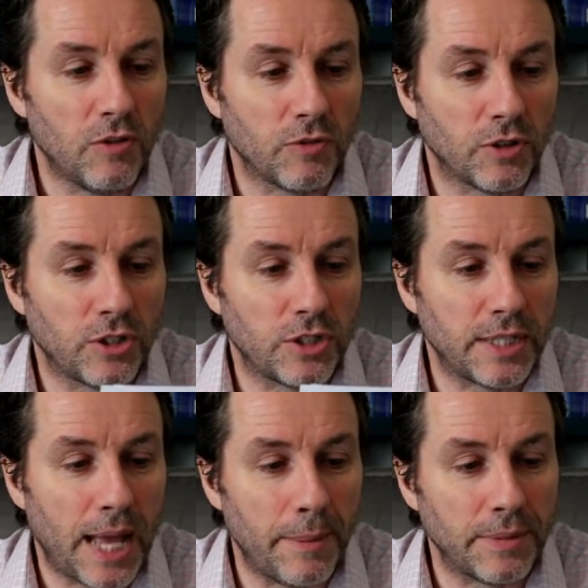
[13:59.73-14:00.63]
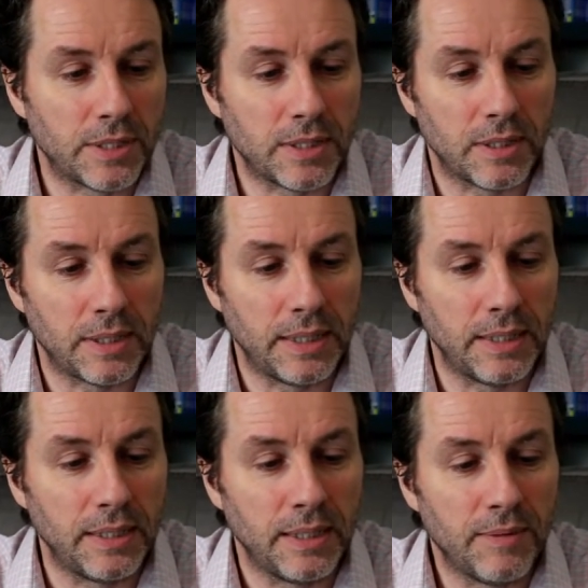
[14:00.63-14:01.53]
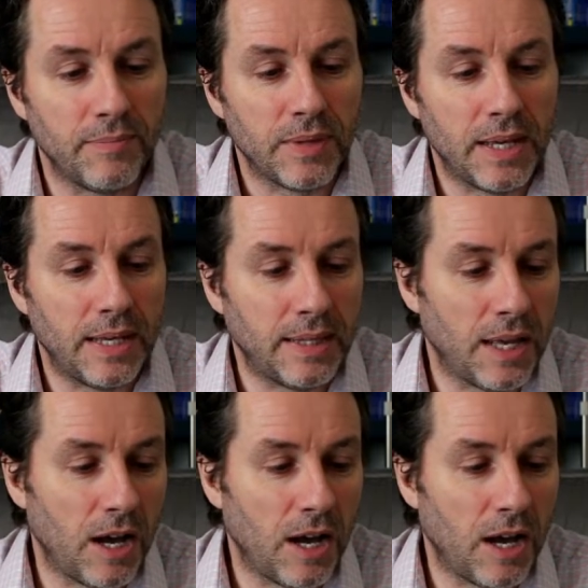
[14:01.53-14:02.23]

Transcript: Rodgers and Hammerstein in their